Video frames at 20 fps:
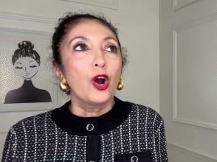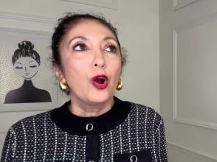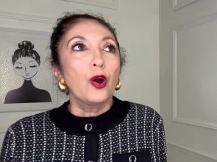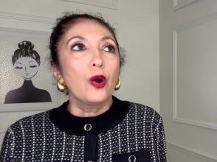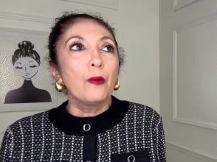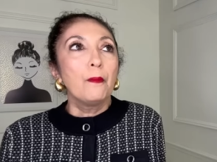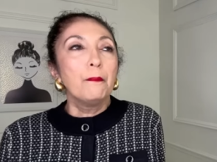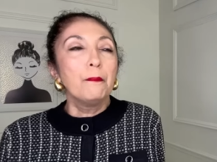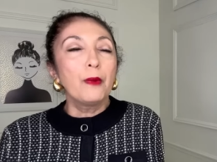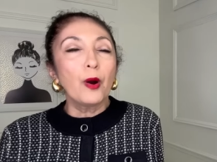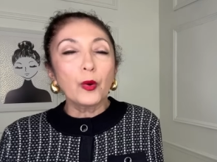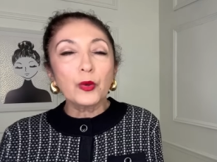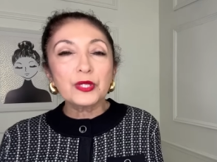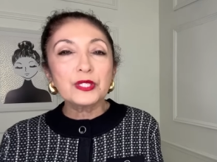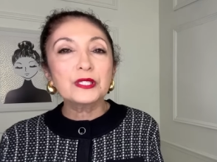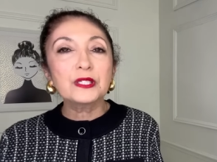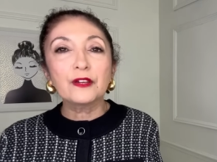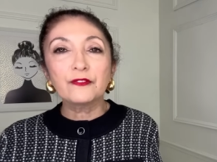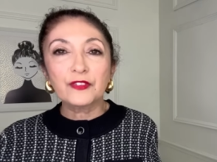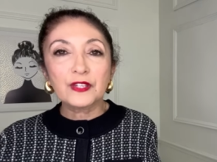
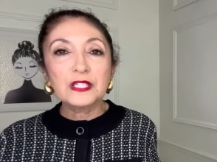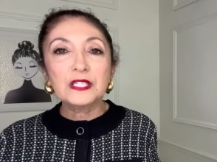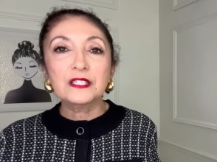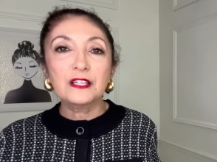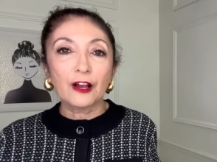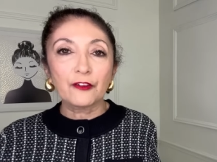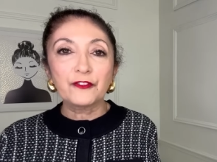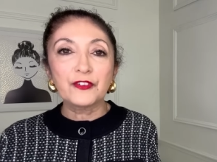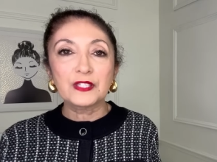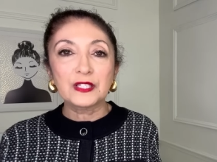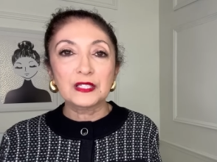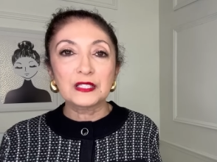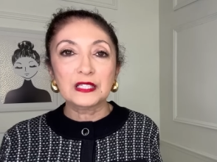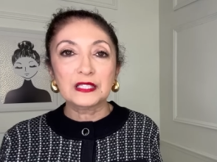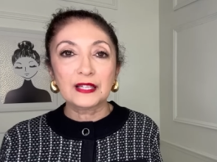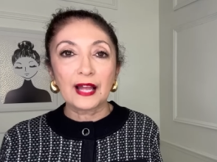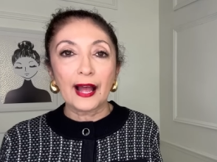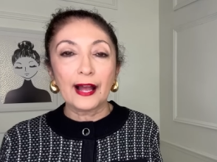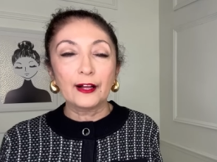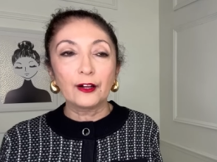most of the stuff is in
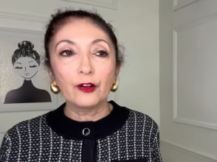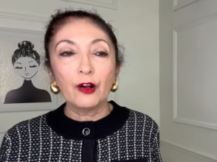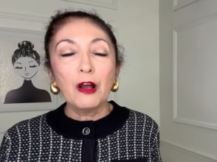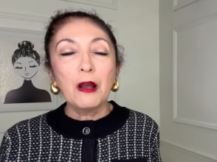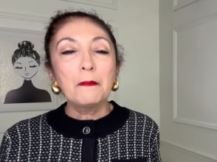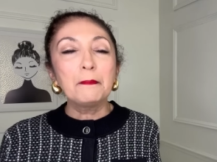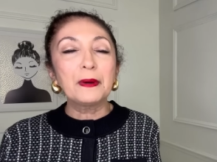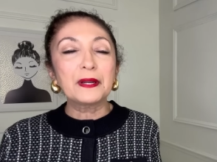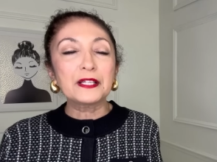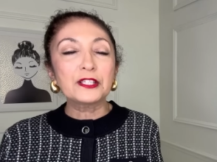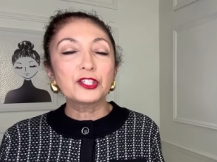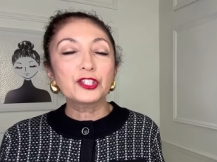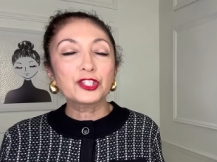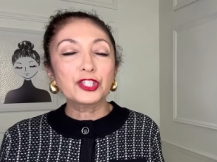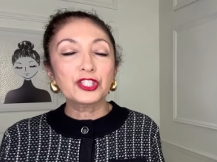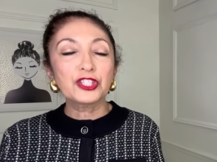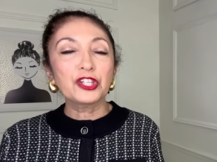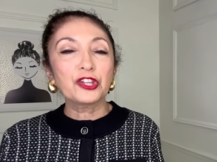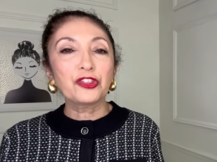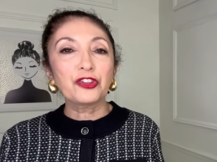style, but it's
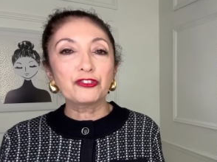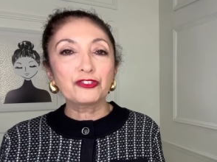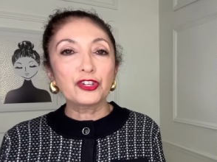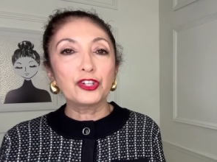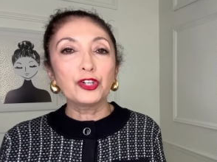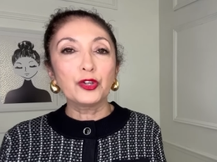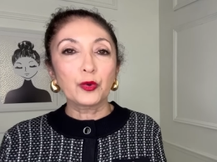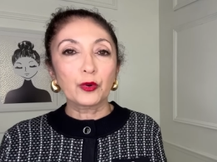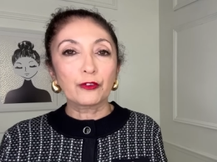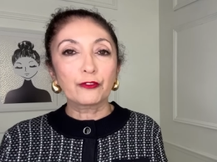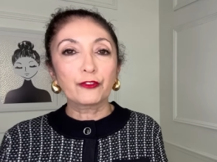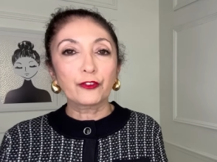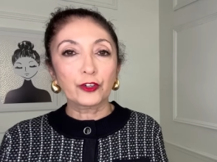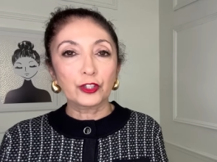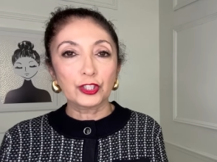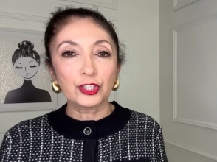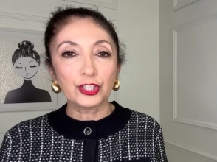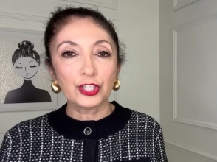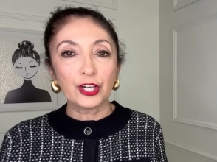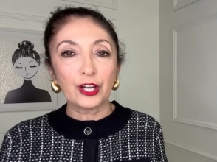just that there's a newer
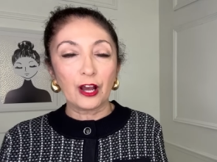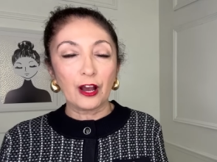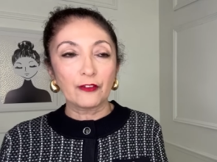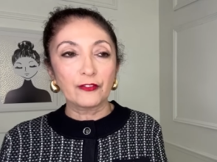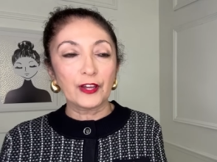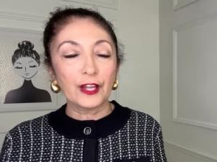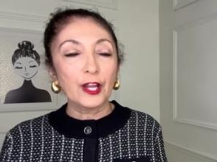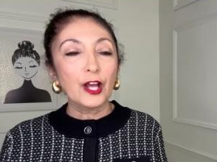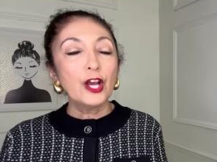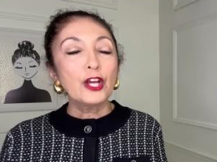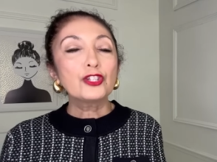version of it.